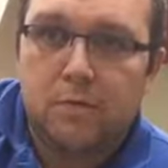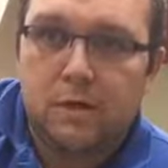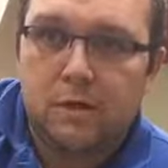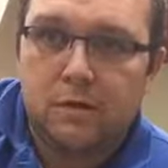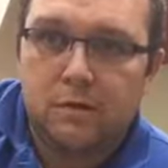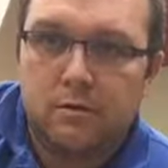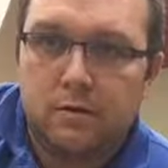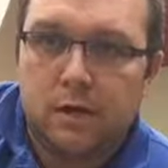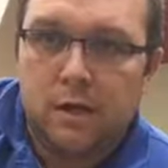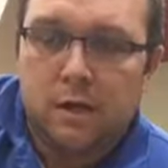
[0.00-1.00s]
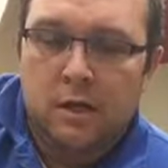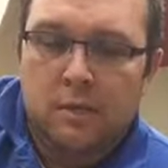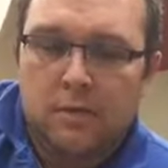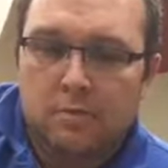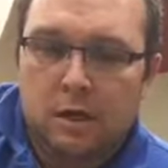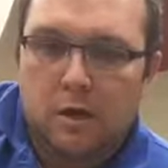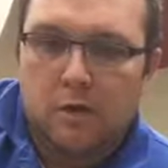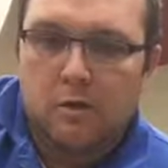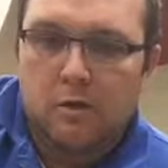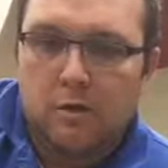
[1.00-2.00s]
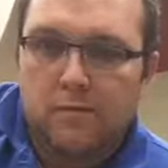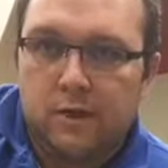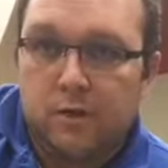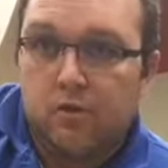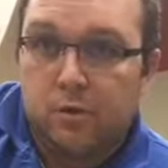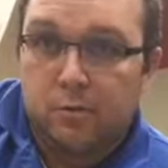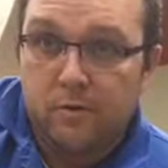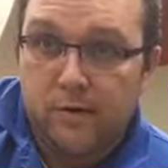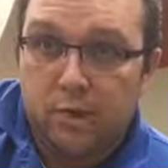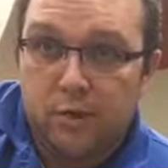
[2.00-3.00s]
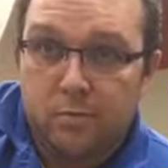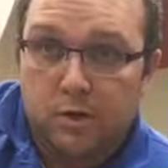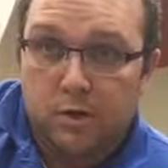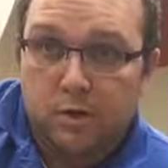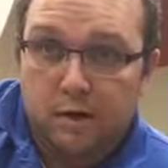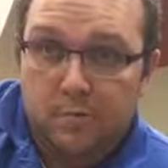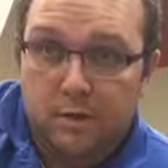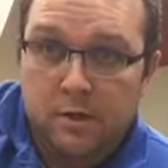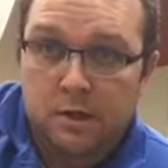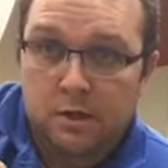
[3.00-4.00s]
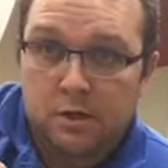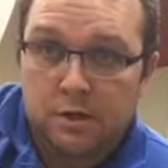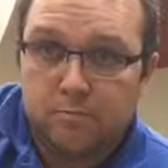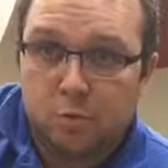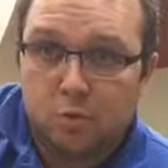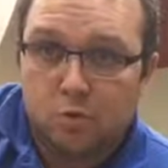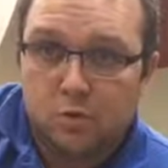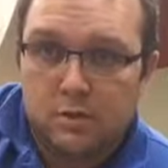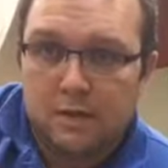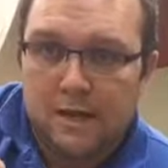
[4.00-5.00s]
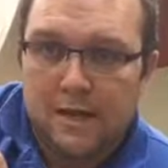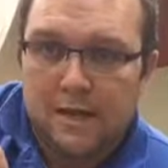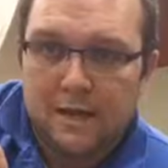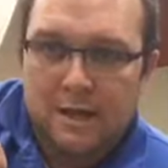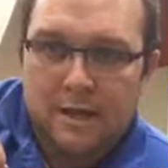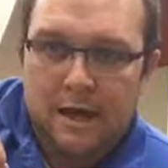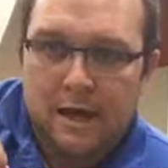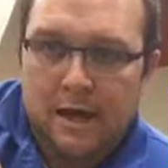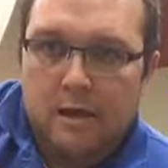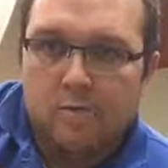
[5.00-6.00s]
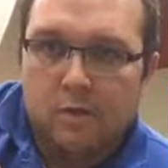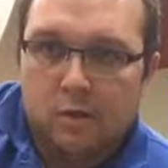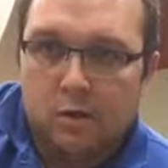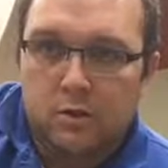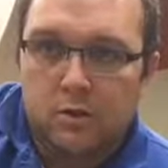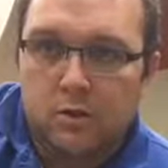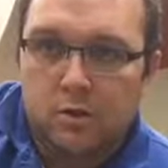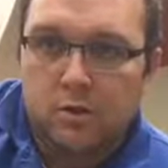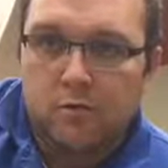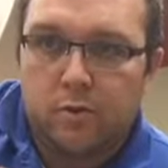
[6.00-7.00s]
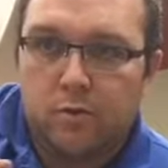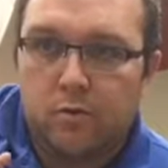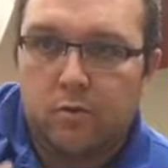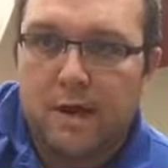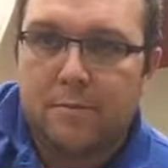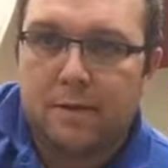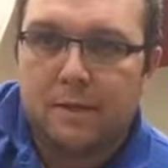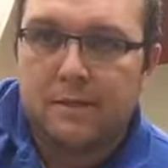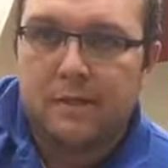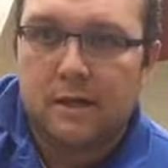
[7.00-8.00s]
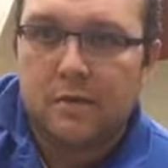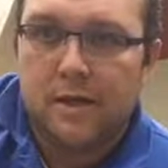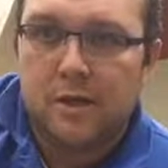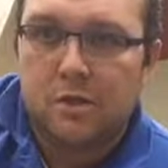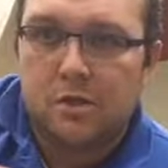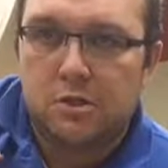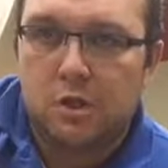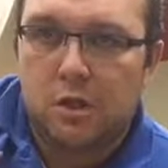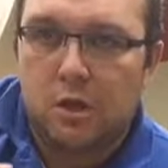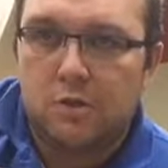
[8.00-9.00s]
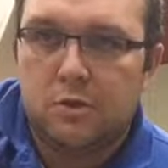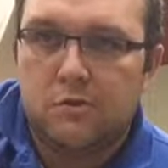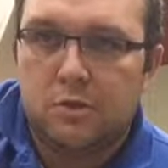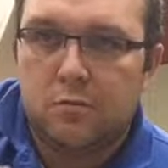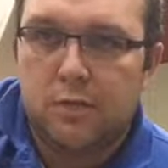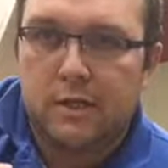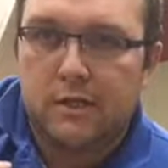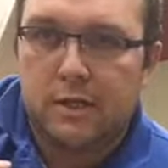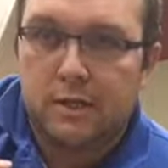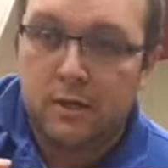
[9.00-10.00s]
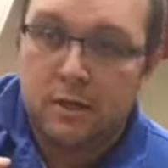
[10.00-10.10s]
be used as part of an injury prevention program in sports that have lots of rapid accelerations and lots of sprinting.